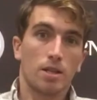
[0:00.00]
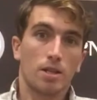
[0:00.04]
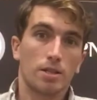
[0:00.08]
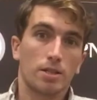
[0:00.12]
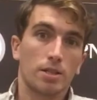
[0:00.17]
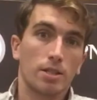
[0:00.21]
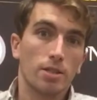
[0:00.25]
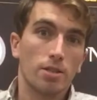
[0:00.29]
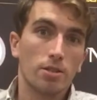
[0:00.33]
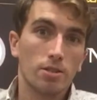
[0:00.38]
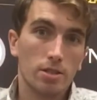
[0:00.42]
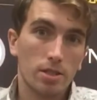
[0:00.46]

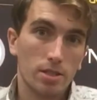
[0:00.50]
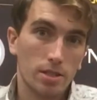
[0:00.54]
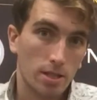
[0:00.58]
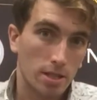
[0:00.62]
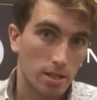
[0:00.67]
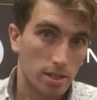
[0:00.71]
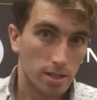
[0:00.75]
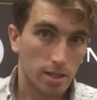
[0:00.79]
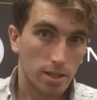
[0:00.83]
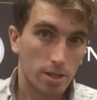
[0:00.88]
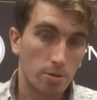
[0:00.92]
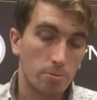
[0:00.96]
Steelers
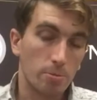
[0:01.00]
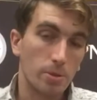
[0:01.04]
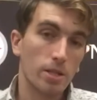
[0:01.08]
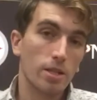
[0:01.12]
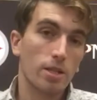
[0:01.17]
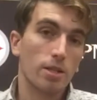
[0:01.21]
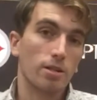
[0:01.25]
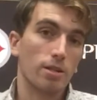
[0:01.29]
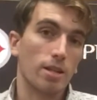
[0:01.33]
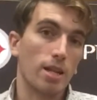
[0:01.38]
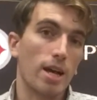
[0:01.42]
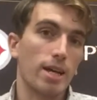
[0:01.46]
essentially opened
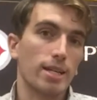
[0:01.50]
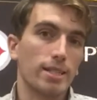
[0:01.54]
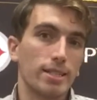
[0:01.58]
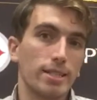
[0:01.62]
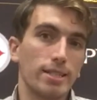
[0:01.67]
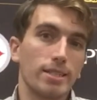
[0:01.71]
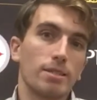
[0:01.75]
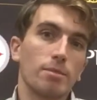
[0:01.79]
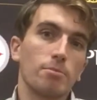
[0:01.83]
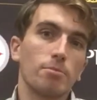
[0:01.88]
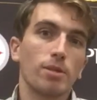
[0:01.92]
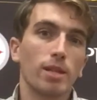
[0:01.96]
their last
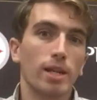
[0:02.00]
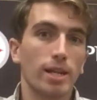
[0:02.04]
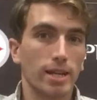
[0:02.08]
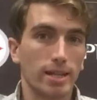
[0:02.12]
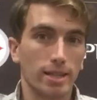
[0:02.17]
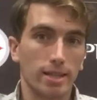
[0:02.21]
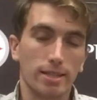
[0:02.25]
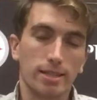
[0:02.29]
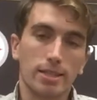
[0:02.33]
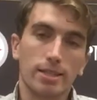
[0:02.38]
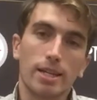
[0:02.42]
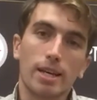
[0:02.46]
season
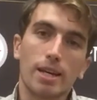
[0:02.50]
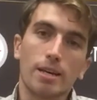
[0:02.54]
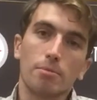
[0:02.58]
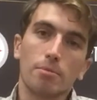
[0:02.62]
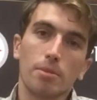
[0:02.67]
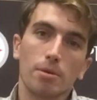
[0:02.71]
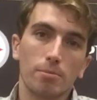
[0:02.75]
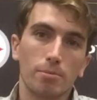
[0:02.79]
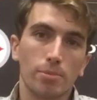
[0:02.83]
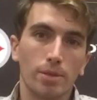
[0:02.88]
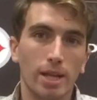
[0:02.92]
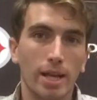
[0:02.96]
playing this game,
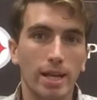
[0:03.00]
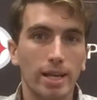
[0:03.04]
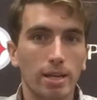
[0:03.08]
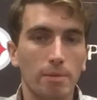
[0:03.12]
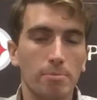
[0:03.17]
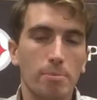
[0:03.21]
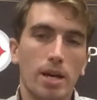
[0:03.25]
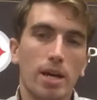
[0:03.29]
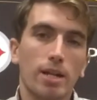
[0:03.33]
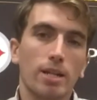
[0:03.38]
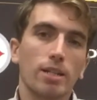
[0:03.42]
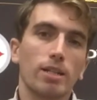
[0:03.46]
playing a
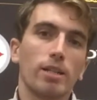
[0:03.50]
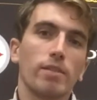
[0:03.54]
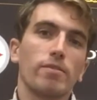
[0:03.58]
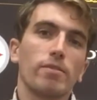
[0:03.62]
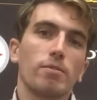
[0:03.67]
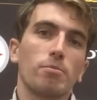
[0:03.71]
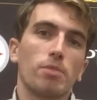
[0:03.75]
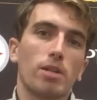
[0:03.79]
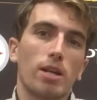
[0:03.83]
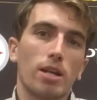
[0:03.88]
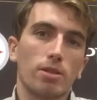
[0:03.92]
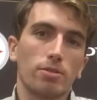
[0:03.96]
bad
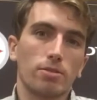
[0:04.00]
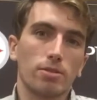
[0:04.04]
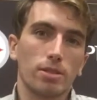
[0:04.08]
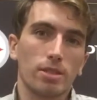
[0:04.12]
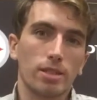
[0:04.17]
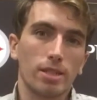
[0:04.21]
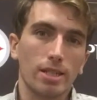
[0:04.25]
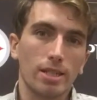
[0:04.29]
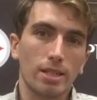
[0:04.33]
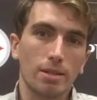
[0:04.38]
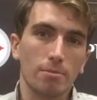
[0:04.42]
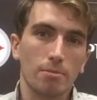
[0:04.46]
Cleveland Browns
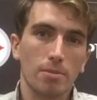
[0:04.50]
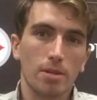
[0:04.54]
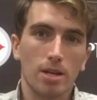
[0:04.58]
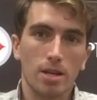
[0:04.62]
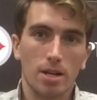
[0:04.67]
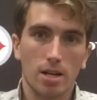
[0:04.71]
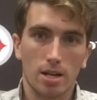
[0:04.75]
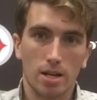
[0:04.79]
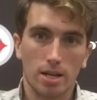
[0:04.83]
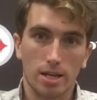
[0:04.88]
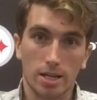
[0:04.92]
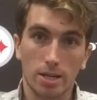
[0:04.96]
team
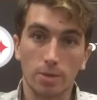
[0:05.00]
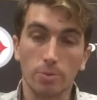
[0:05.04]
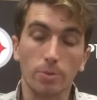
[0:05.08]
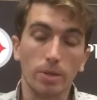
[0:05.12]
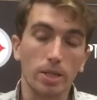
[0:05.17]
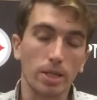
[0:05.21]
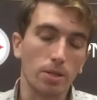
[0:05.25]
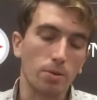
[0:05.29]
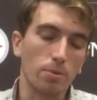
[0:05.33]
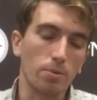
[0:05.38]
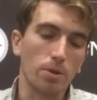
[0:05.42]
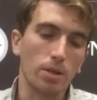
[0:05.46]
in
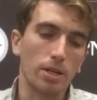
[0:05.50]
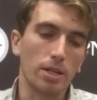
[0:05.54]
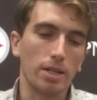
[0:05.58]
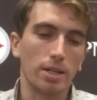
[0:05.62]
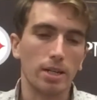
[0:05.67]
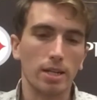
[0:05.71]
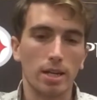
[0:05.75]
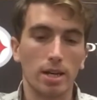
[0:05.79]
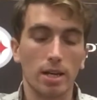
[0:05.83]
week one.